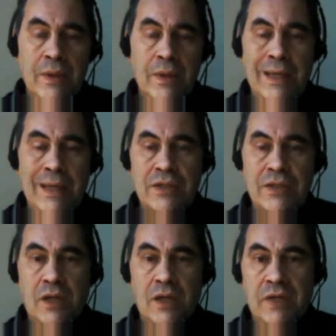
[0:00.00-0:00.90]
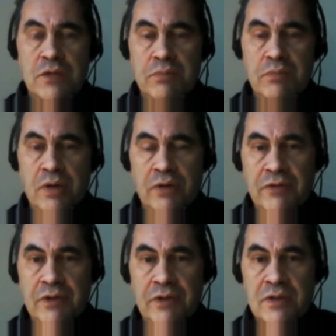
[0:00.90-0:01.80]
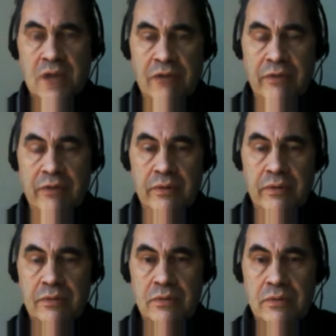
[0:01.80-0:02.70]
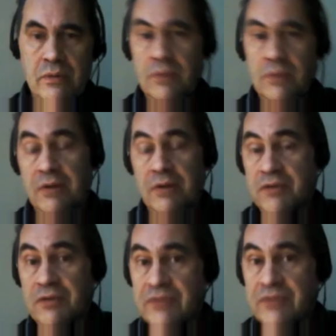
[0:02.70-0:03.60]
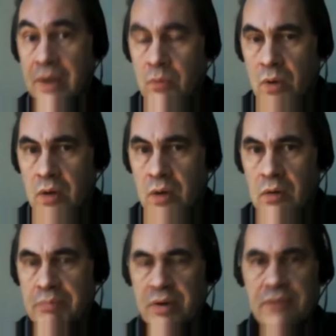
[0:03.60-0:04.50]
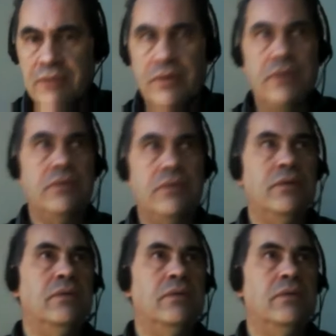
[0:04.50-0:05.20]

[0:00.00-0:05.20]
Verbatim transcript: serve as perfect scaffold, or perfect framework, or perfect uh,